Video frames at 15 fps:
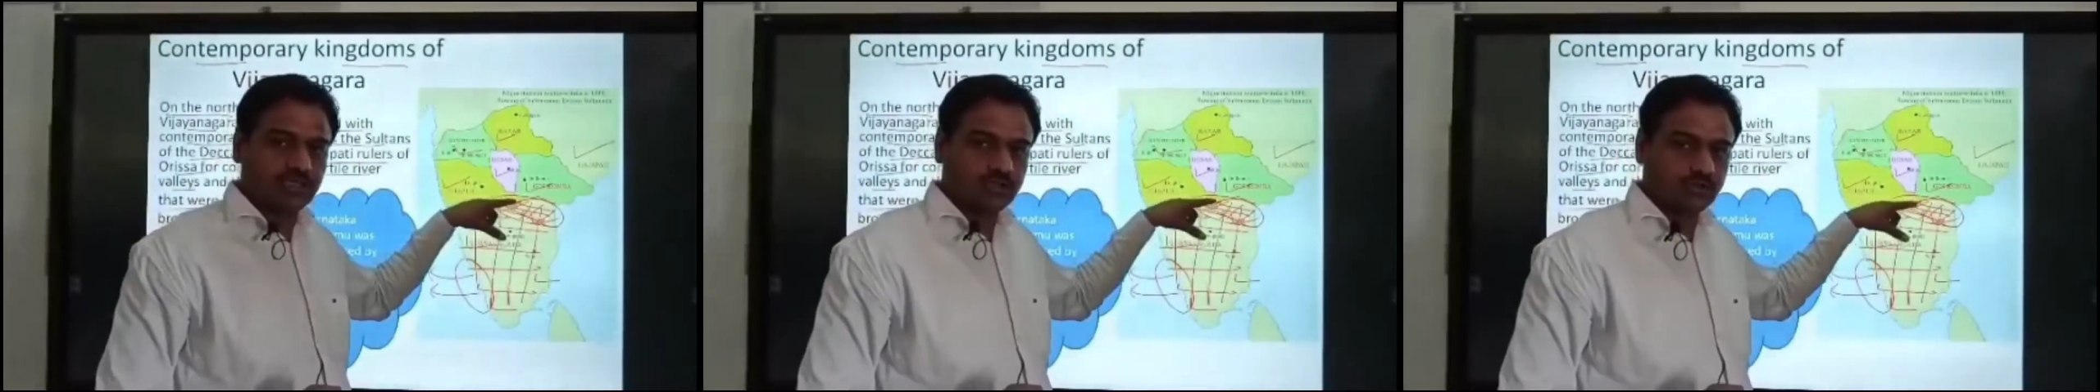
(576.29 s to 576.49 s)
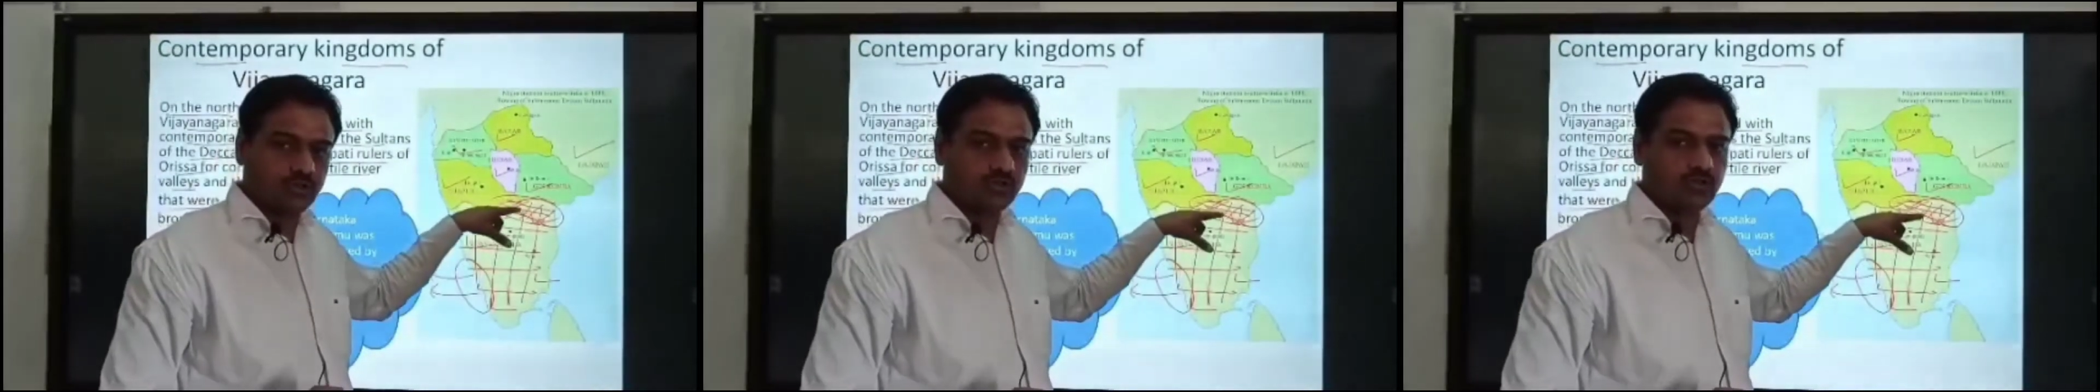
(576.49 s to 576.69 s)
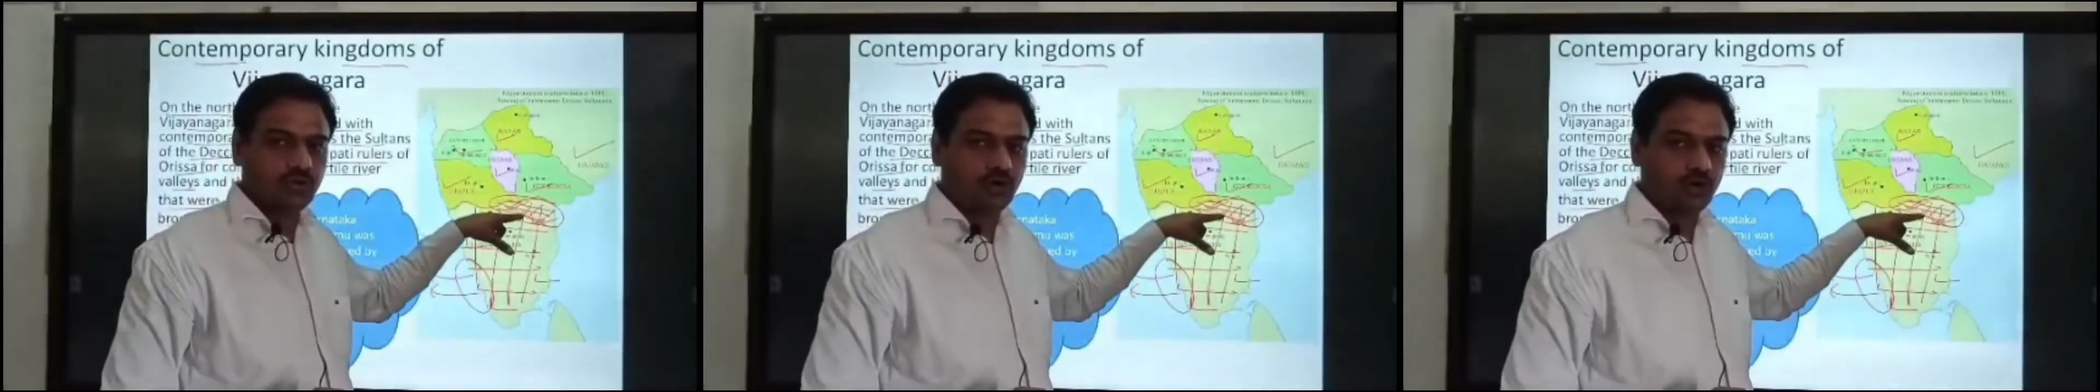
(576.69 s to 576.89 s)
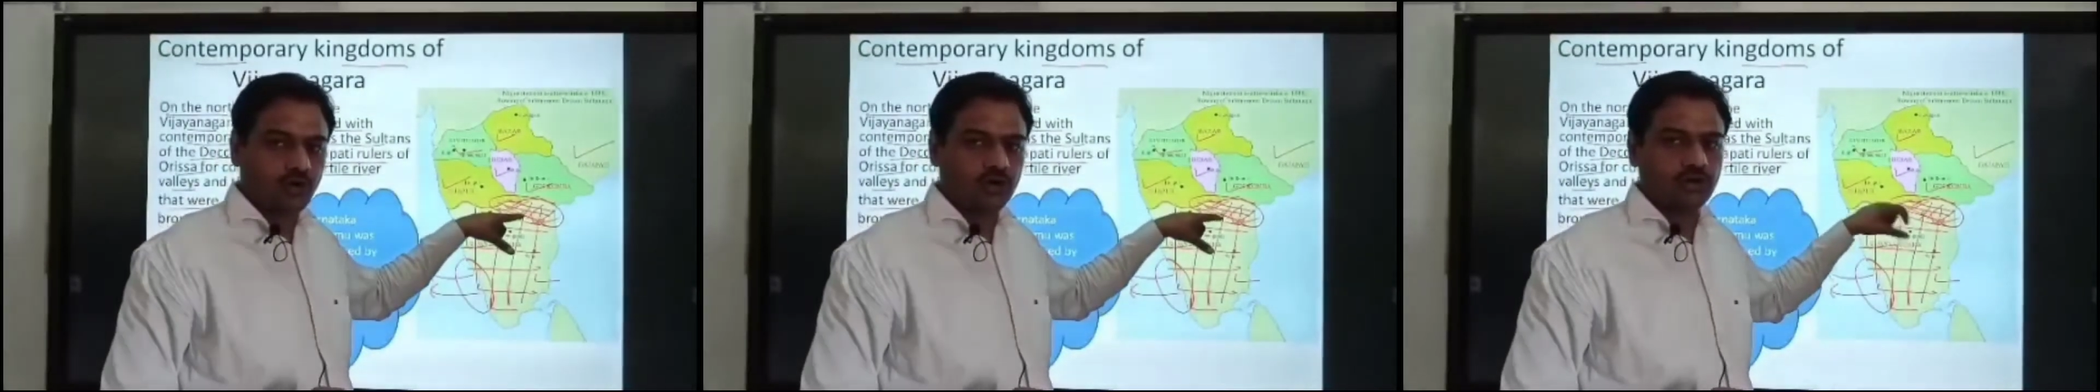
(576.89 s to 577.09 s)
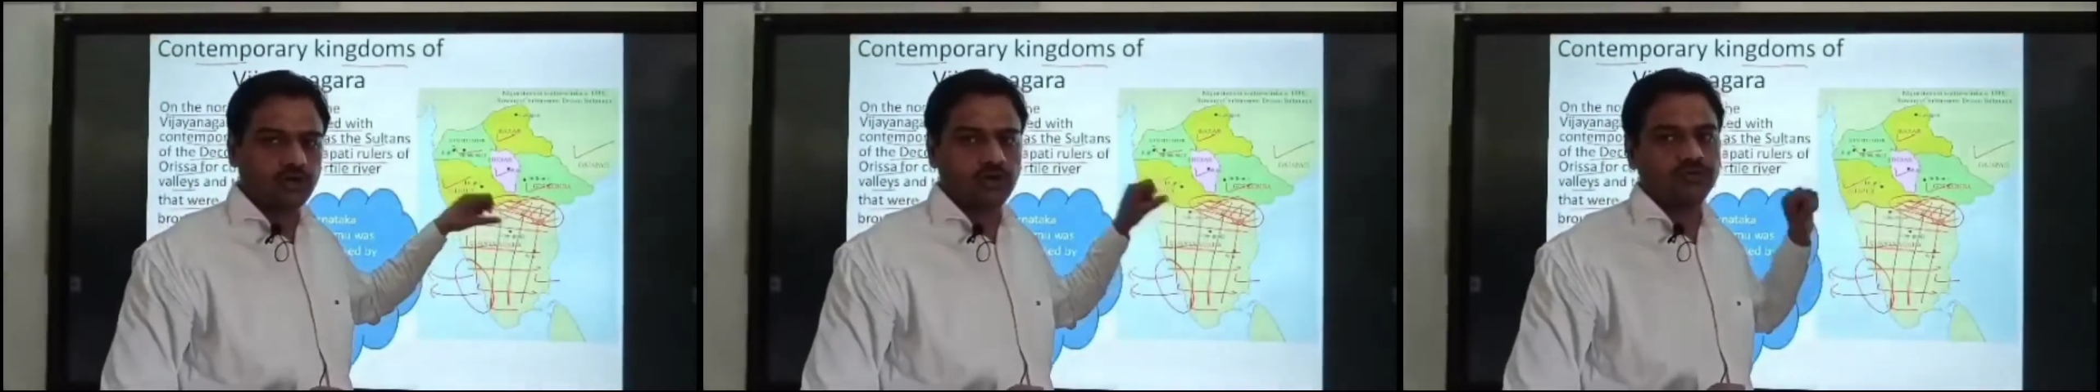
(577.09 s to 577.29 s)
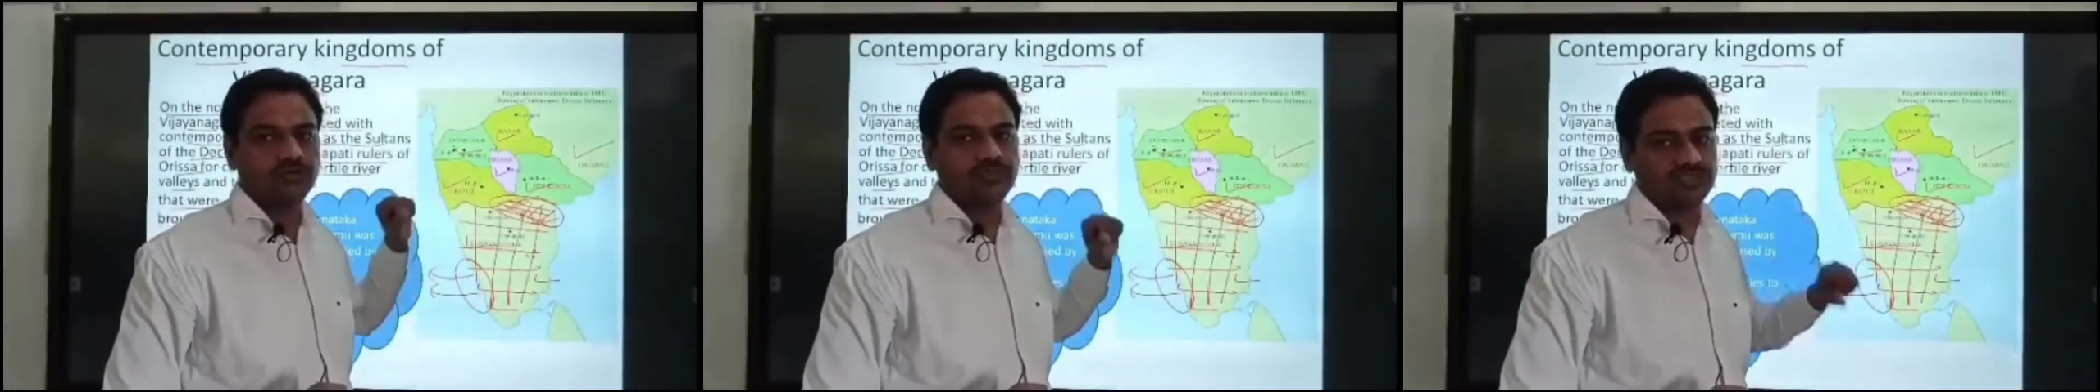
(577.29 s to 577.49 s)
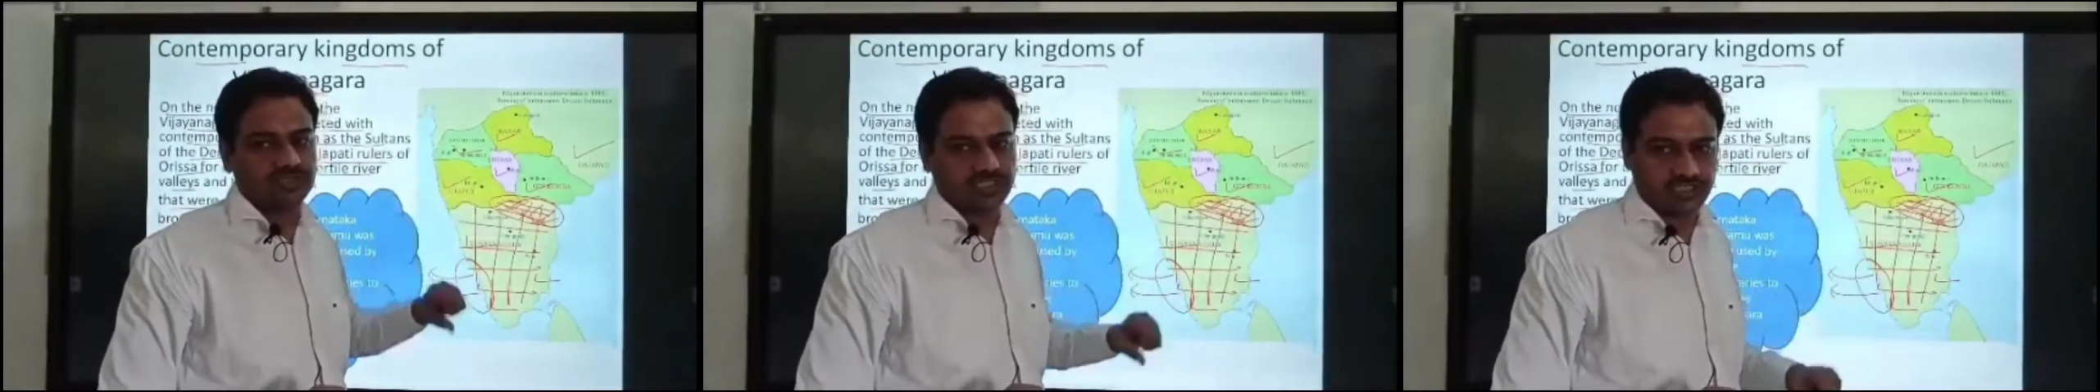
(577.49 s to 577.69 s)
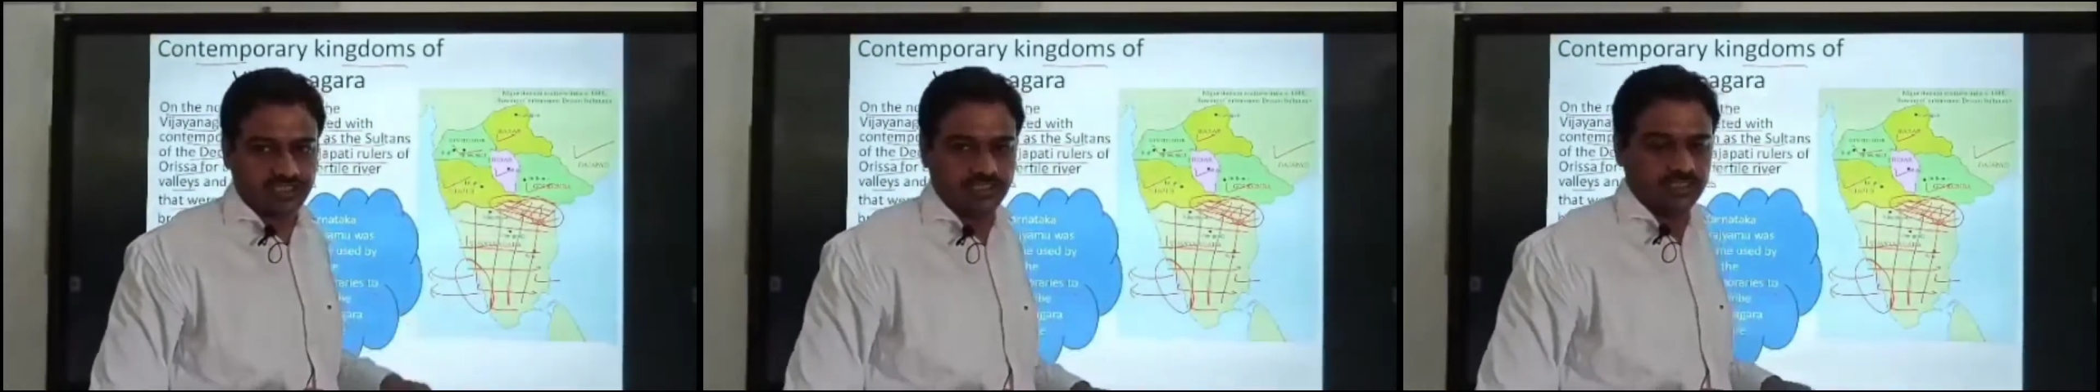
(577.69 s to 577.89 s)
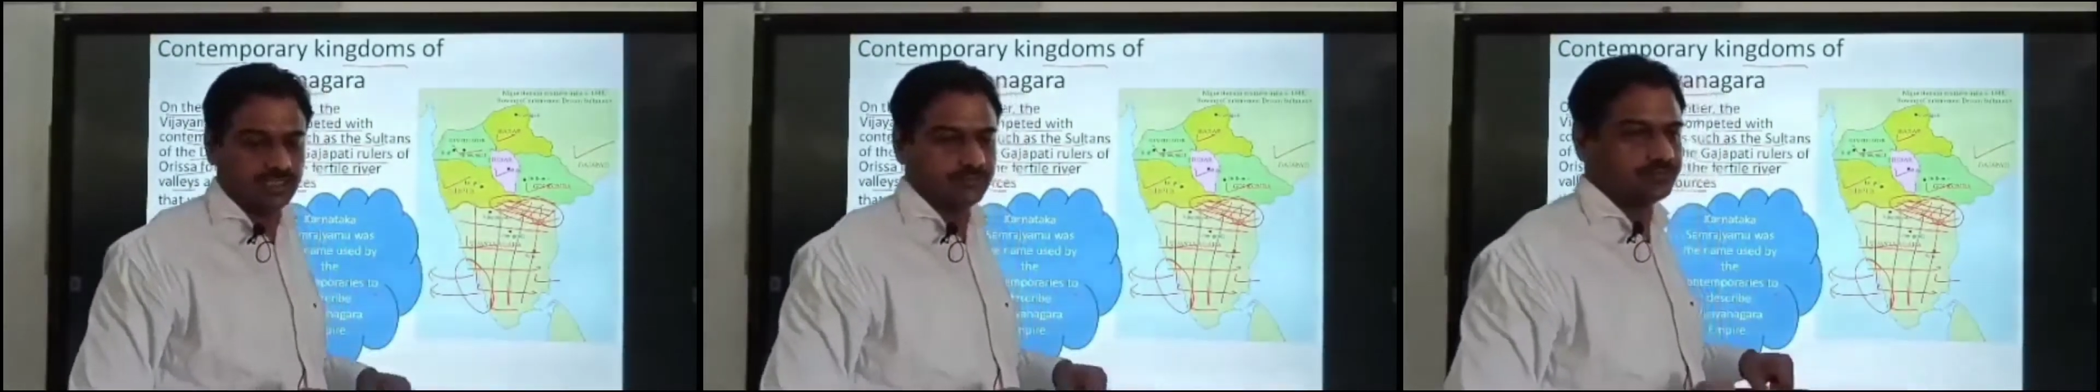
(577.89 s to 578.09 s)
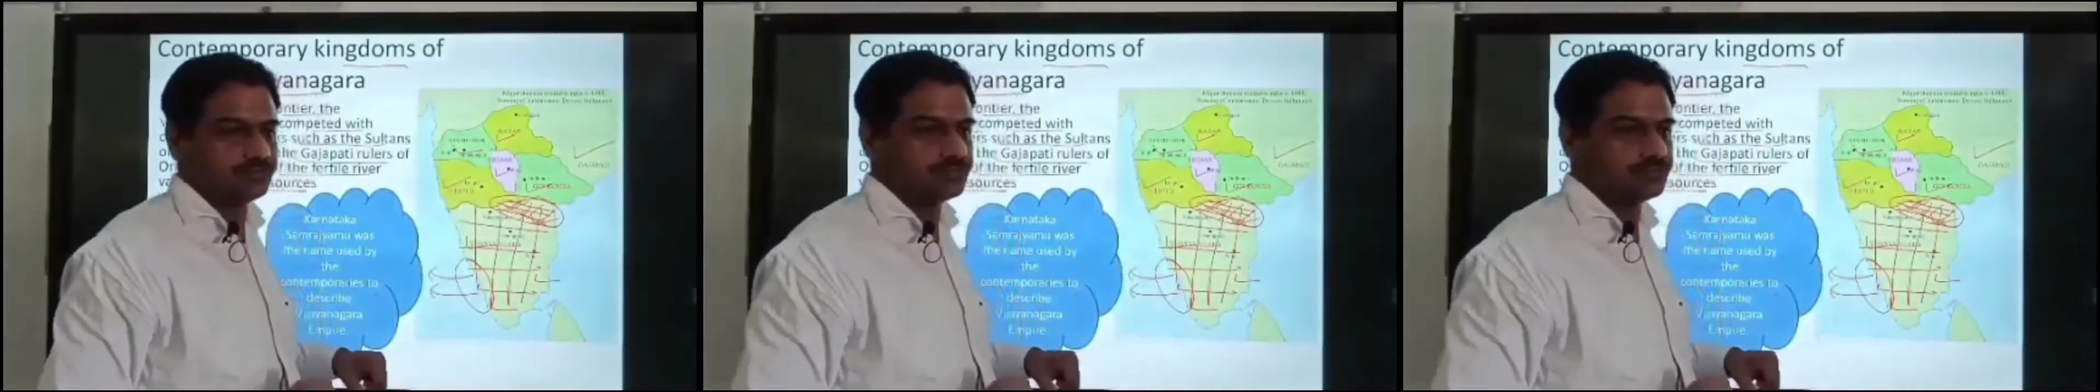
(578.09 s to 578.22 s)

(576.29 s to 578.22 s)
took hold of this area.